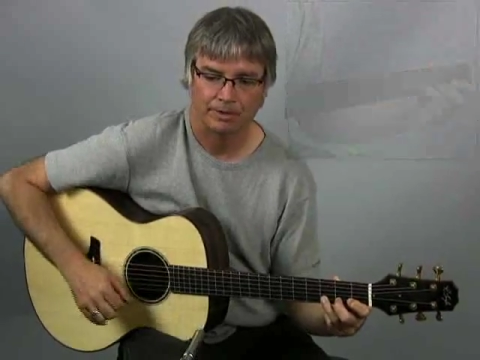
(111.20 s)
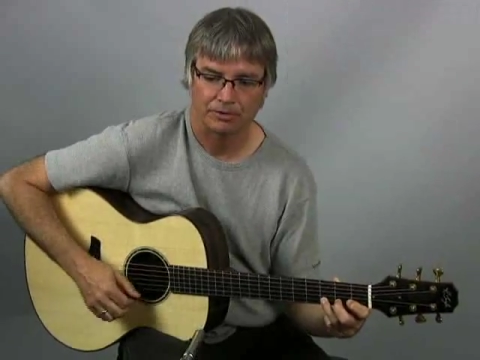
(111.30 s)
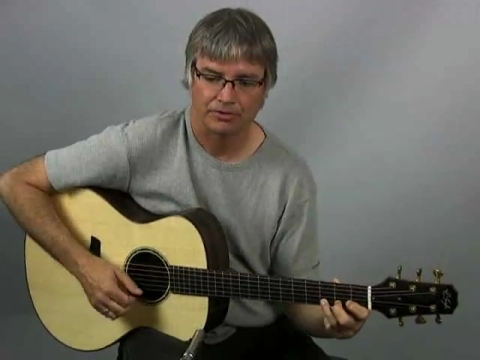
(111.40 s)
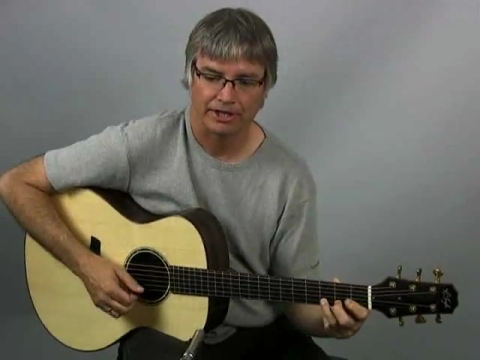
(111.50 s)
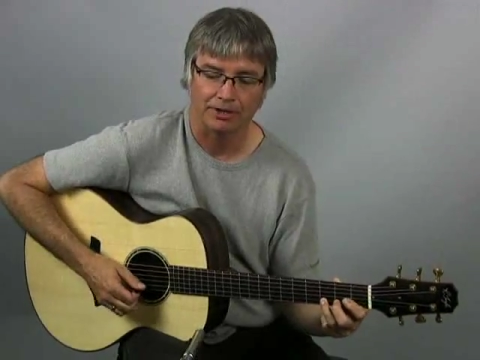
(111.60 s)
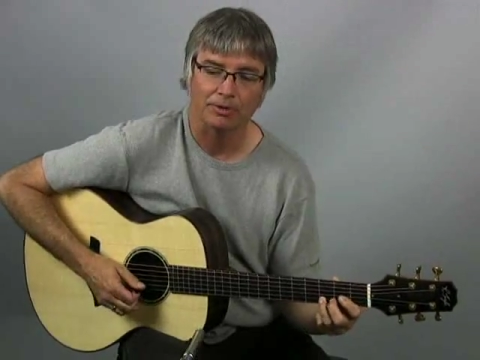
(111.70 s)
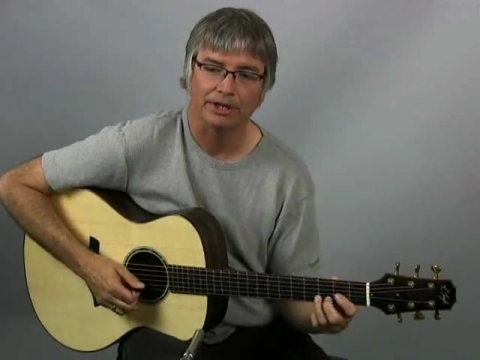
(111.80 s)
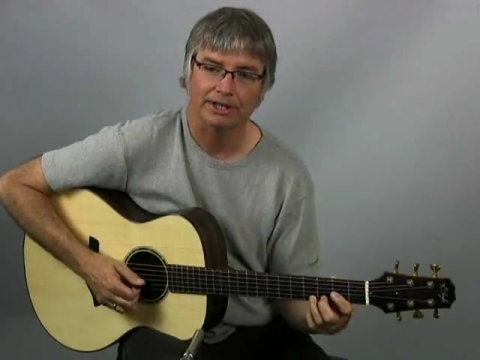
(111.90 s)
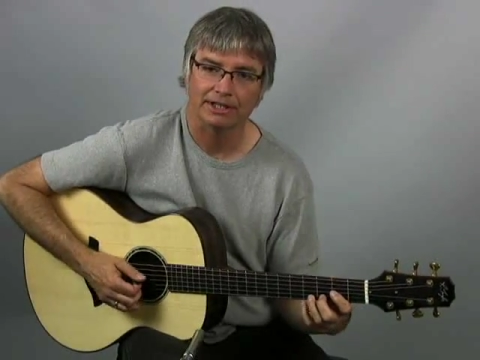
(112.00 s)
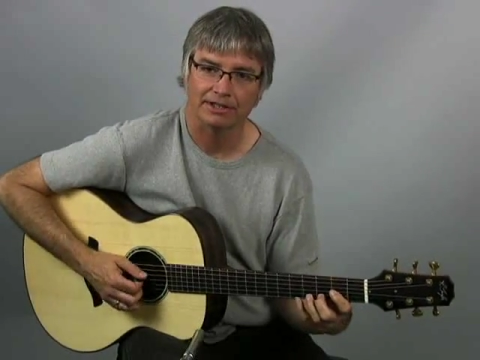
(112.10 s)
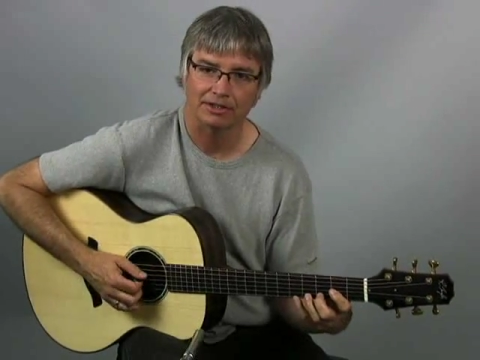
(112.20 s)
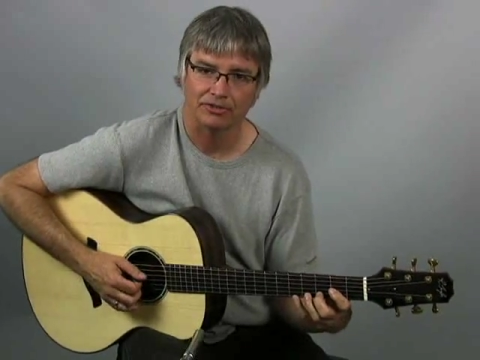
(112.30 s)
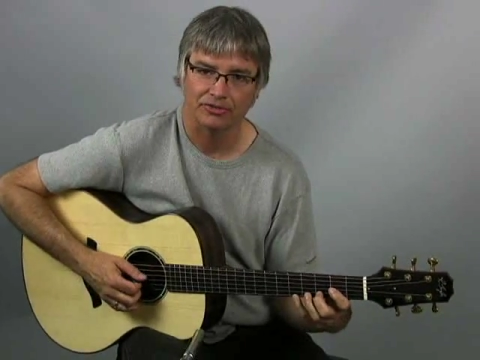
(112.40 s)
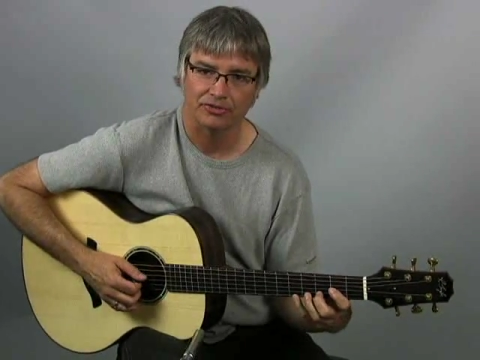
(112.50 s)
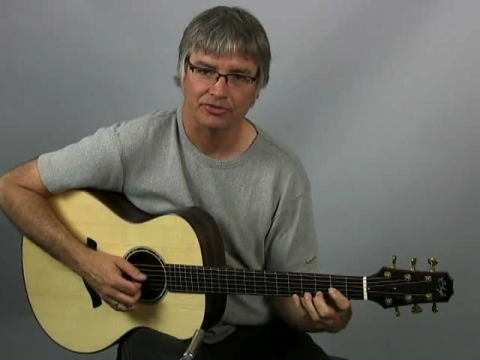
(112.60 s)
I'll try that one again a little
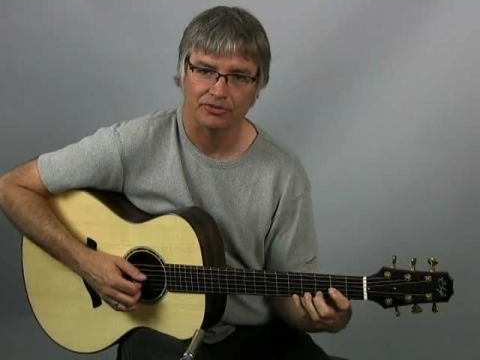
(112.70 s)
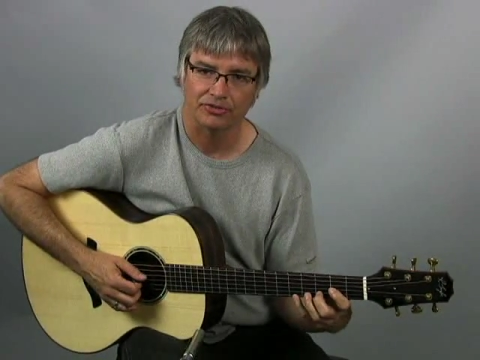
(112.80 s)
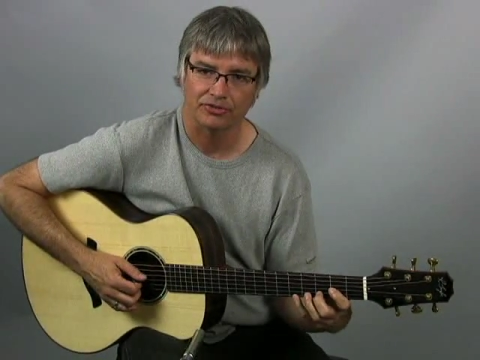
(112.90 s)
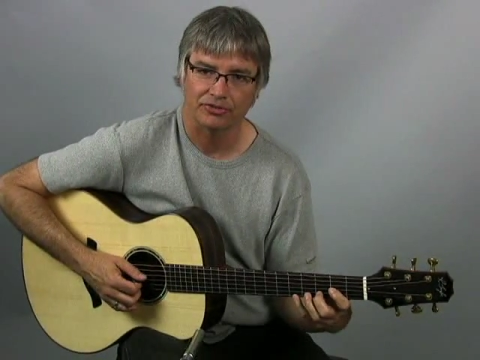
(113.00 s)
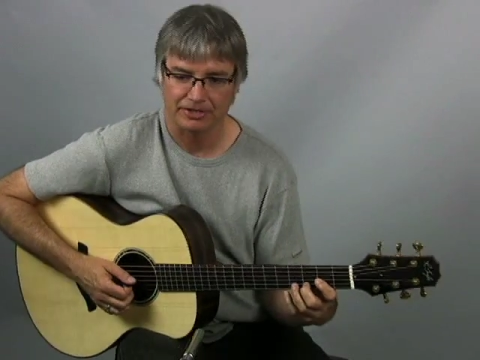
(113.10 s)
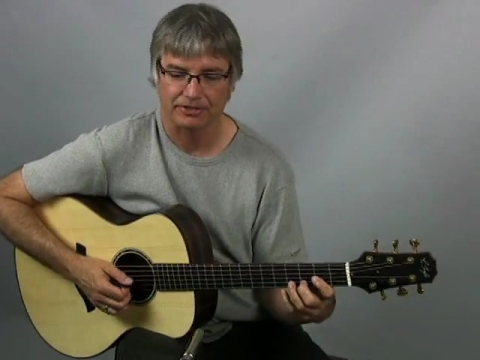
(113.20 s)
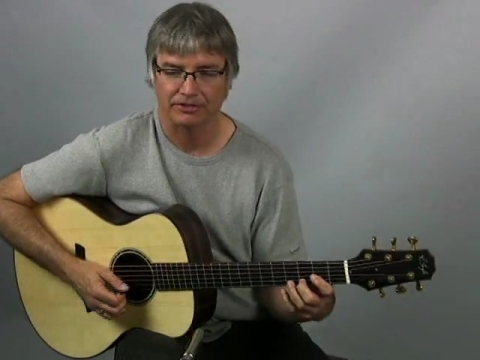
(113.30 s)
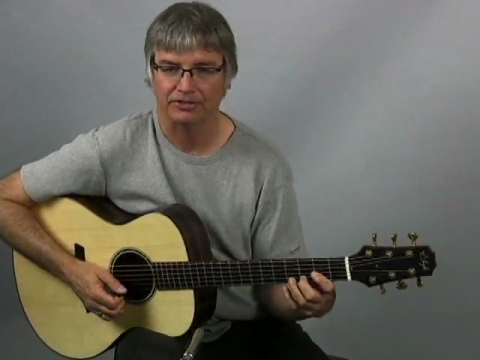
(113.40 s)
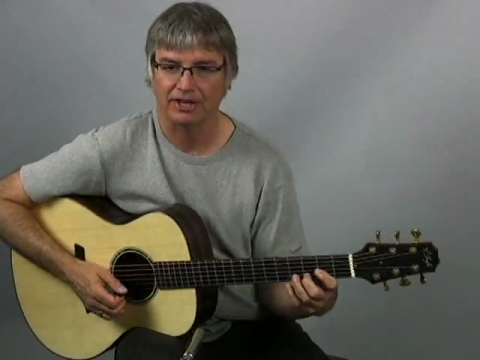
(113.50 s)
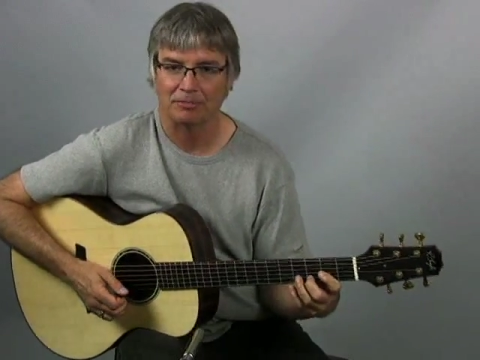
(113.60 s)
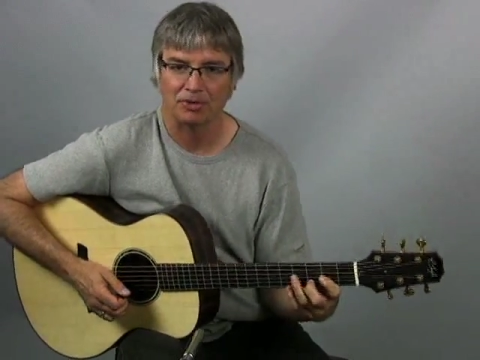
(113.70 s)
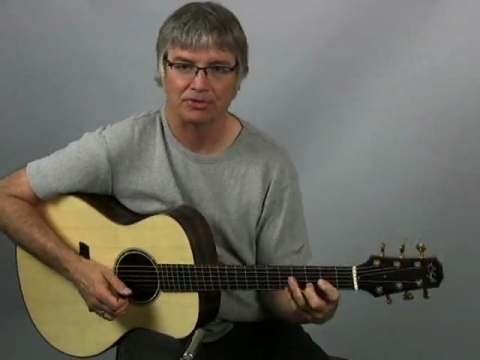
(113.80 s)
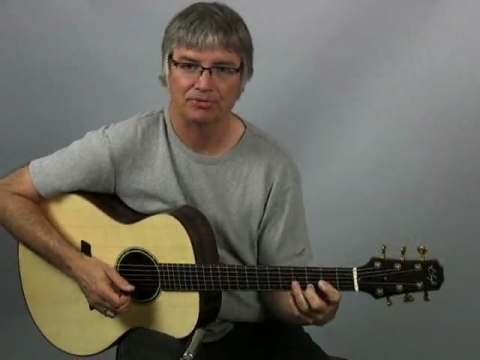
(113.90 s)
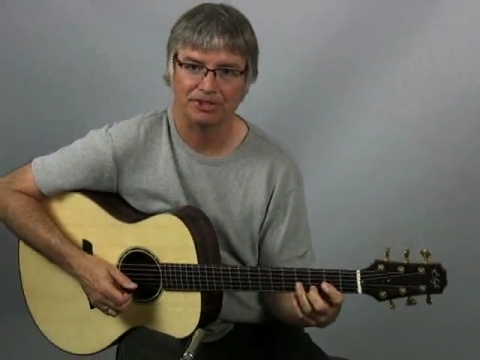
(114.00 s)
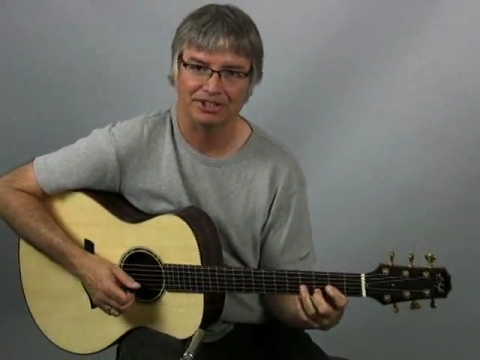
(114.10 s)
slower. This is example
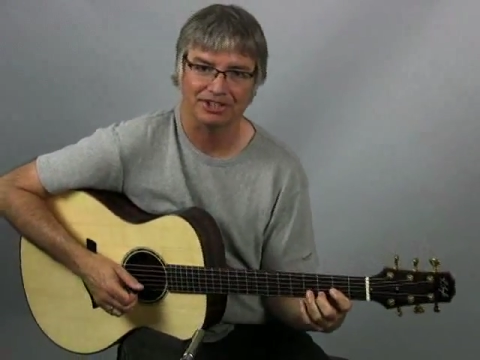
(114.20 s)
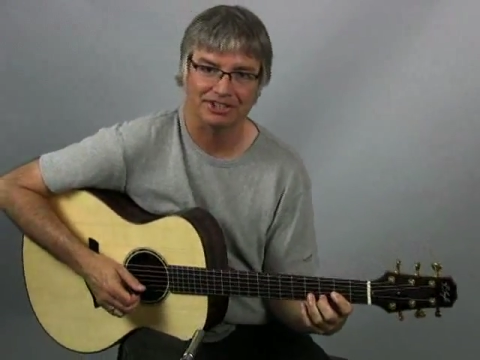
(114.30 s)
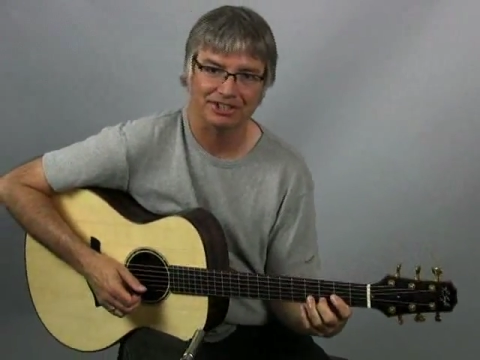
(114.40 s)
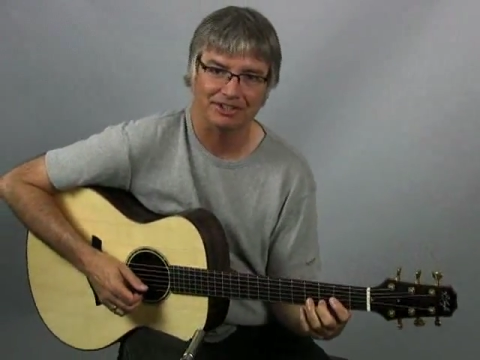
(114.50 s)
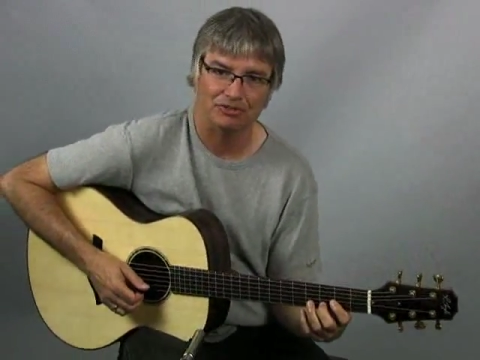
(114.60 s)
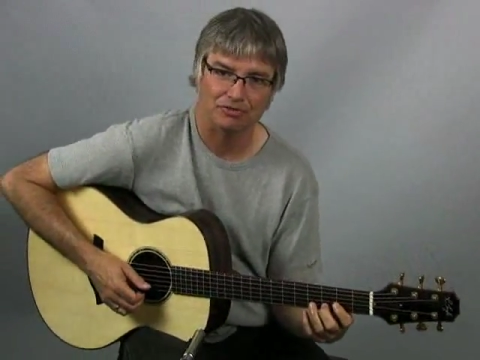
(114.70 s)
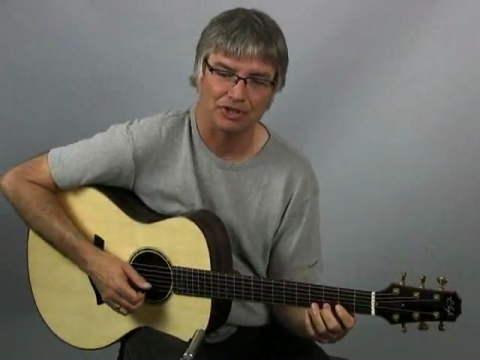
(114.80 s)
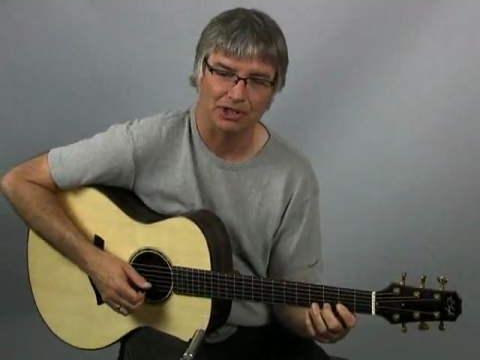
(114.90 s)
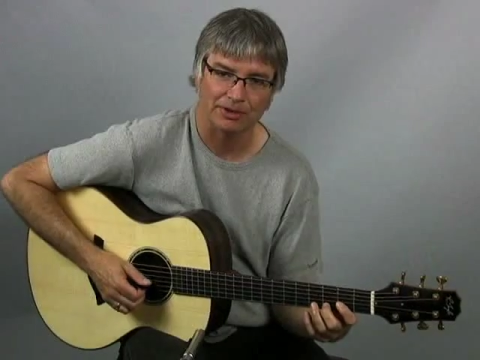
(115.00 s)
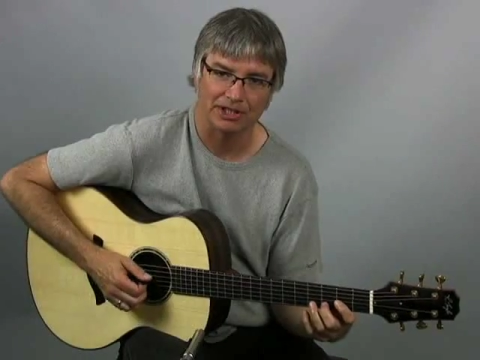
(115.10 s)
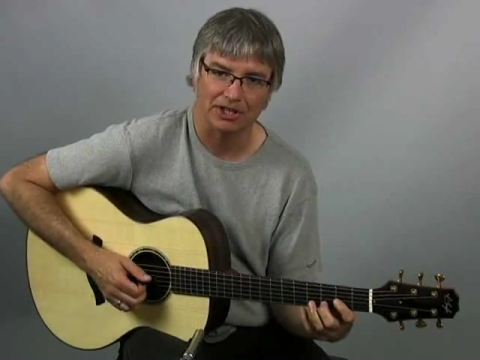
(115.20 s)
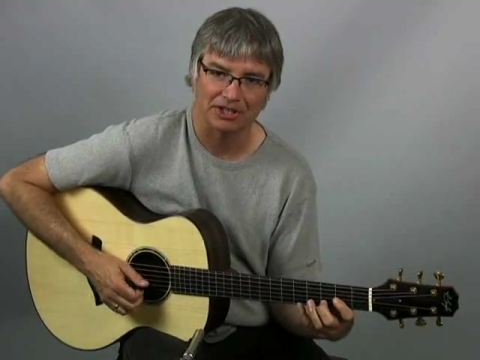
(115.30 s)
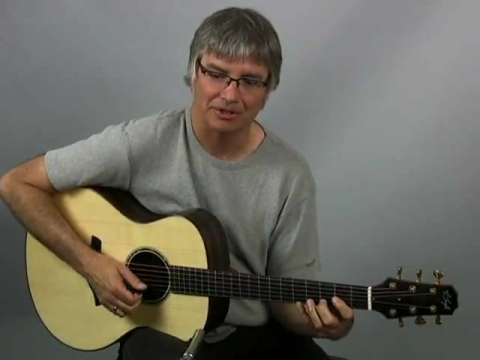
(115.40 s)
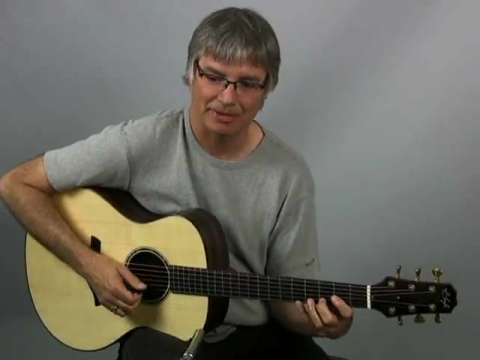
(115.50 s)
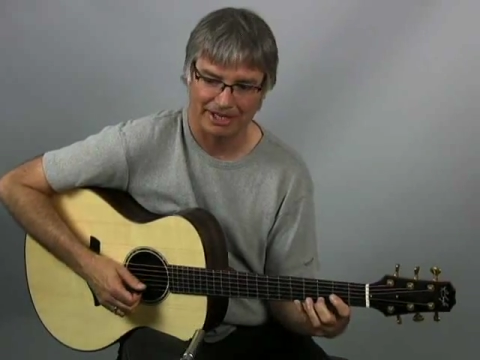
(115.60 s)
3 if you're following
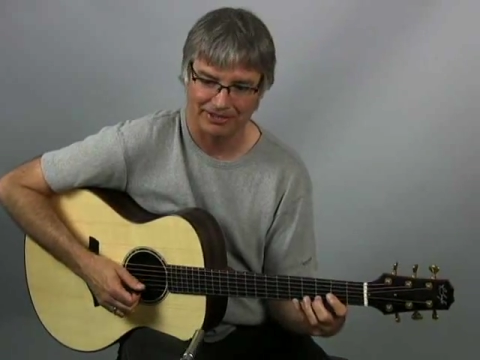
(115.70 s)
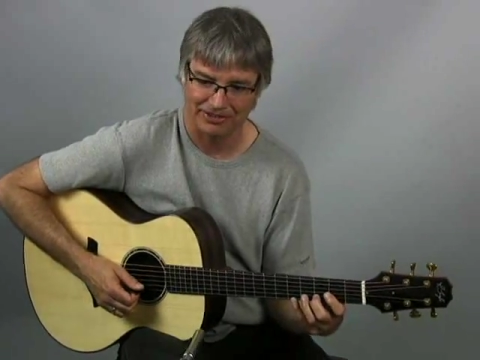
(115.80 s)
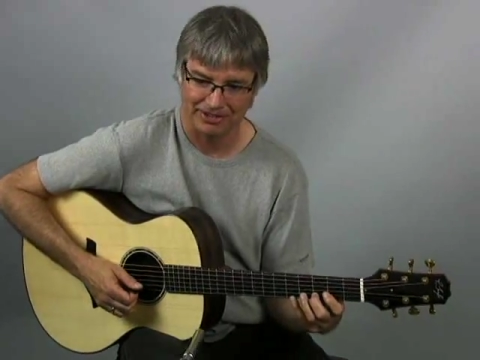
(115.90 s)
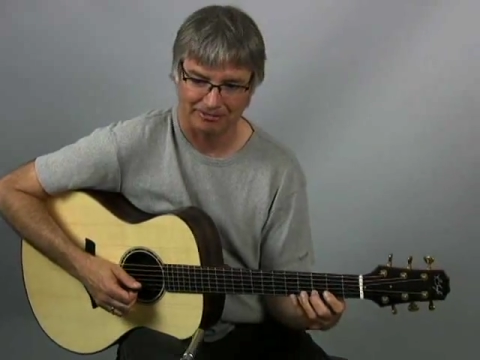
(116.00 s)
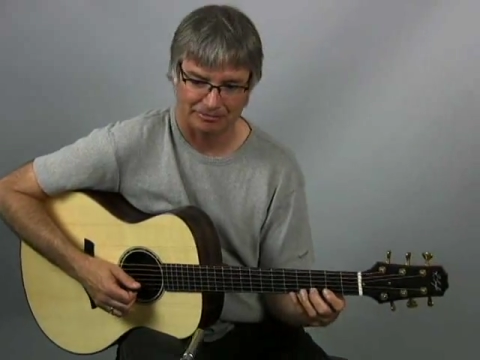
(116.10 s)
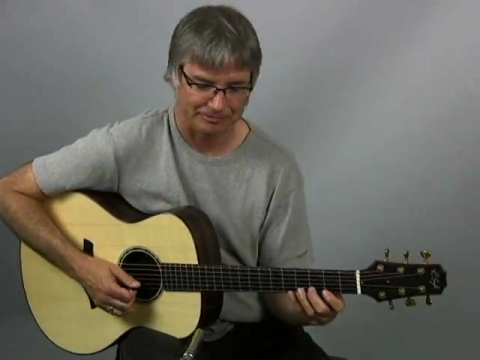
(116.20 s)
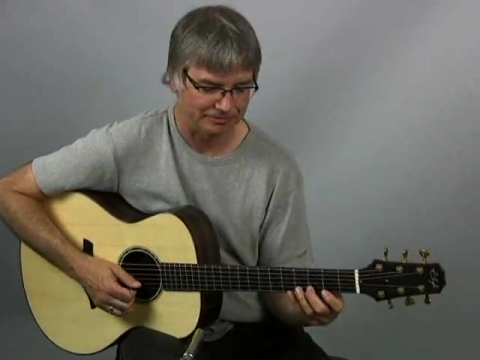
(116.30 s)
along in the magazine.